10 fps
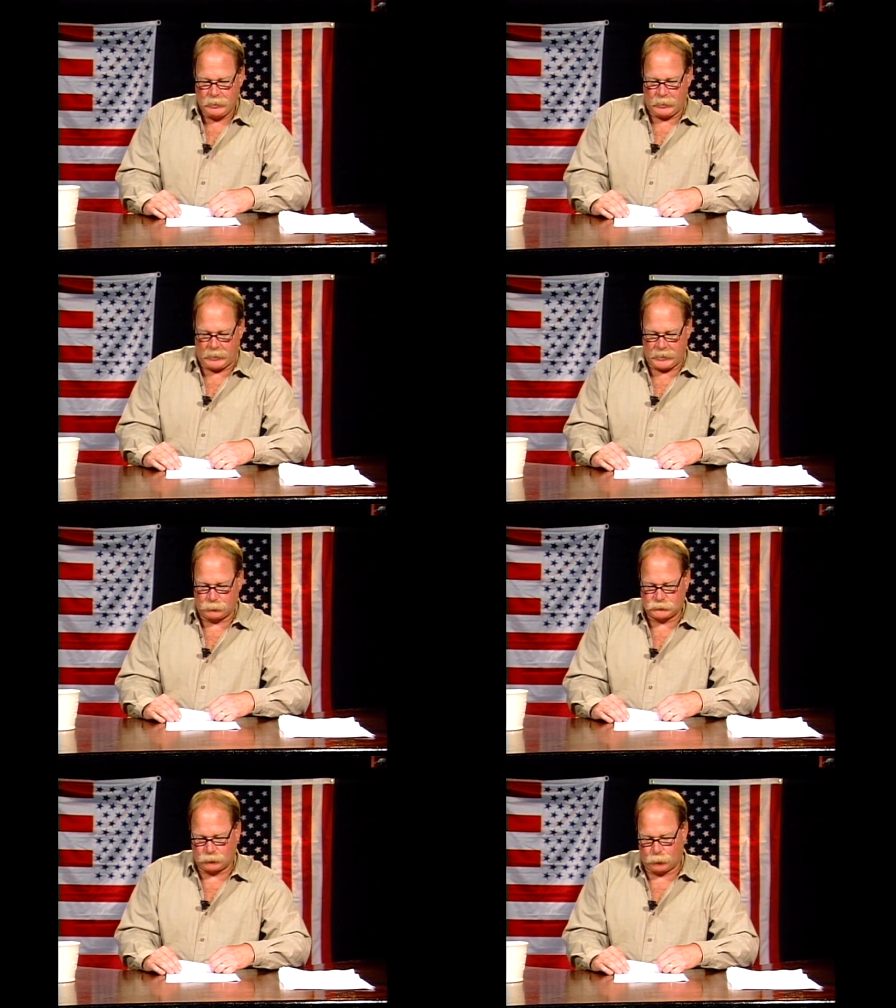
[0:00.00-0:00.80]
I
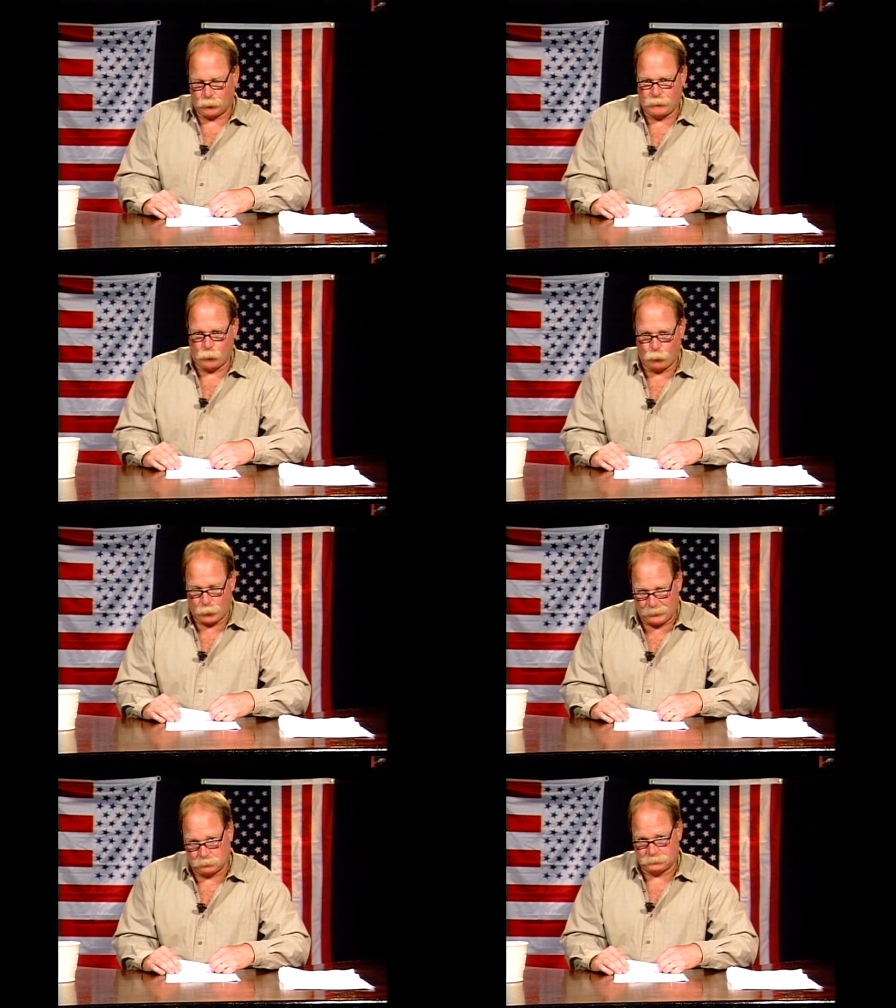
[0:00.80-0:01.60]
was
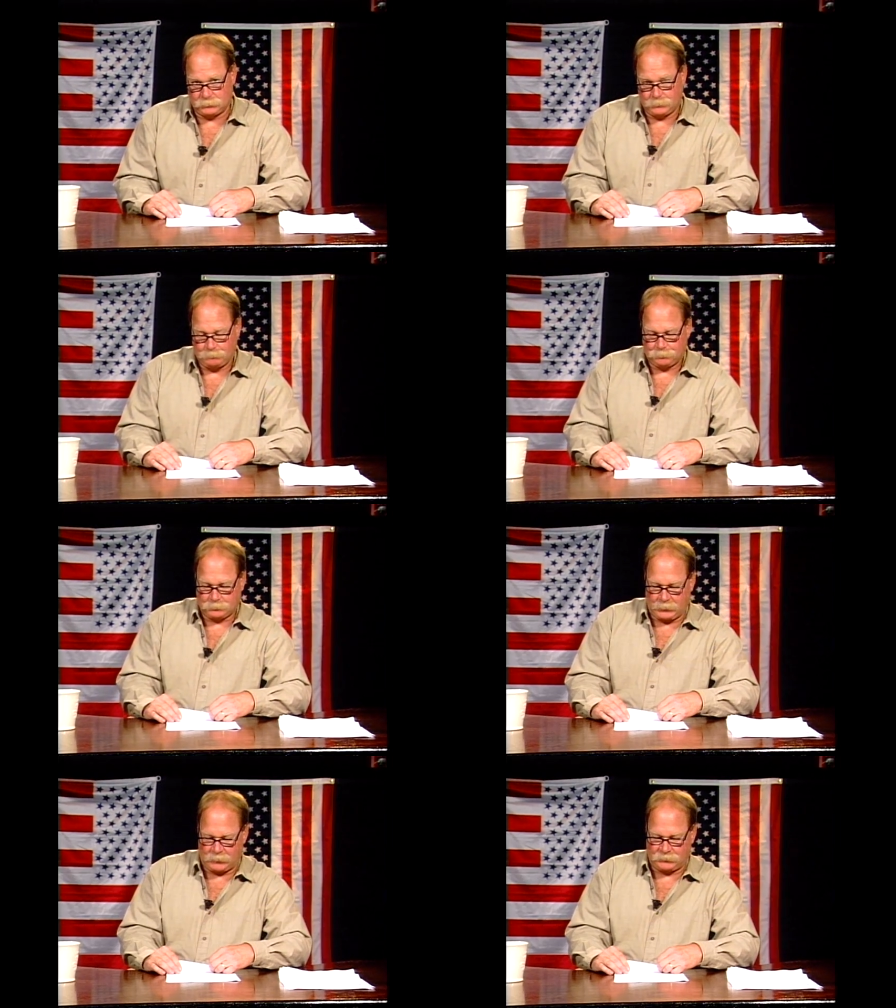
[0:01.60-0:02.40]
overwhelmed
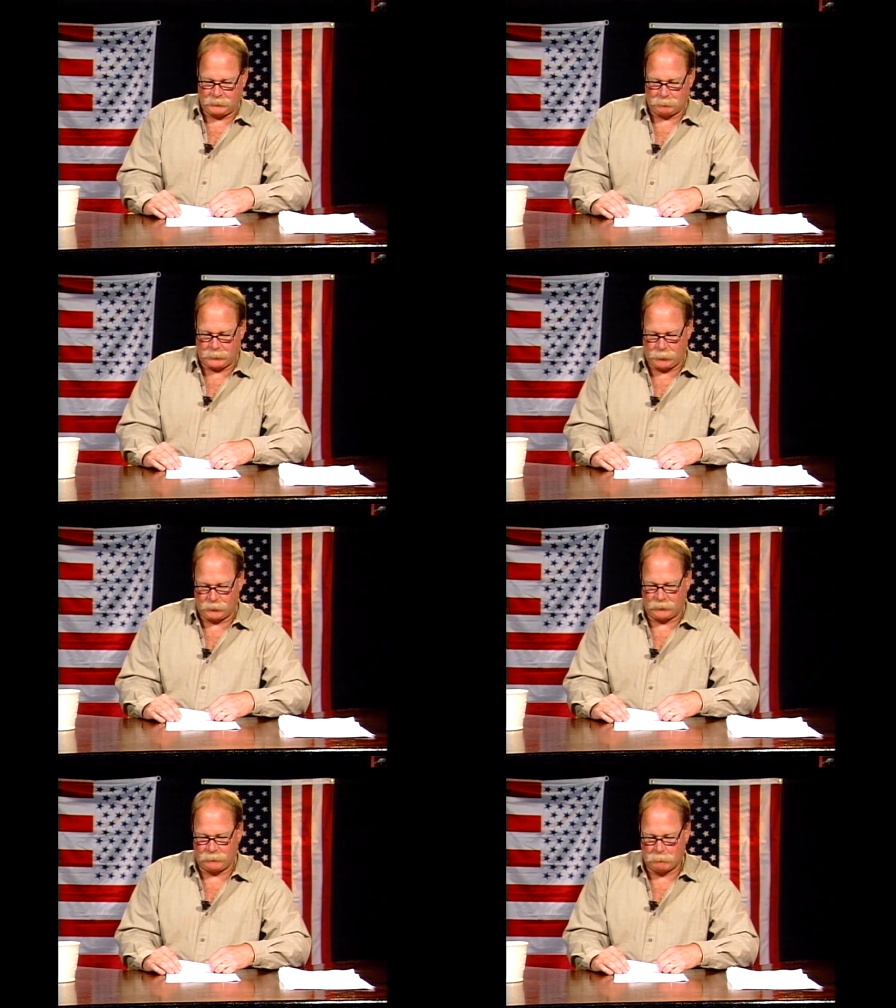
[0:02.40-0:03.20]
at the
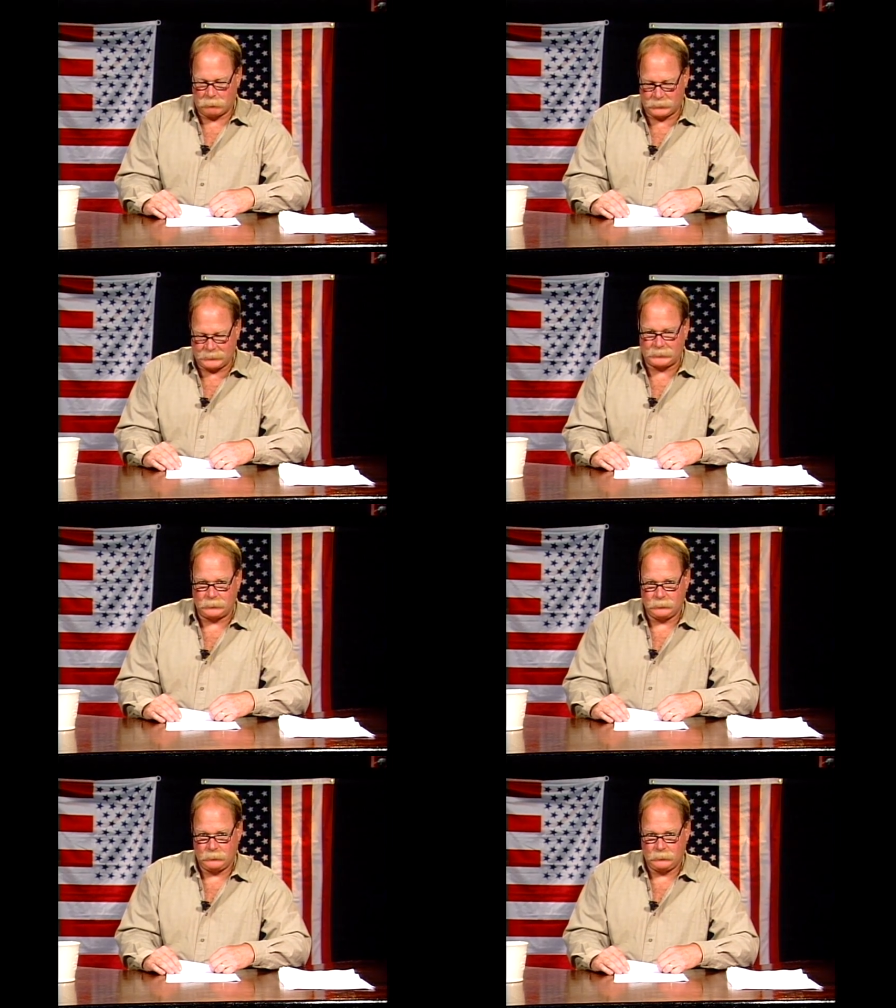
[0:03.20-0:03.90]
amount of money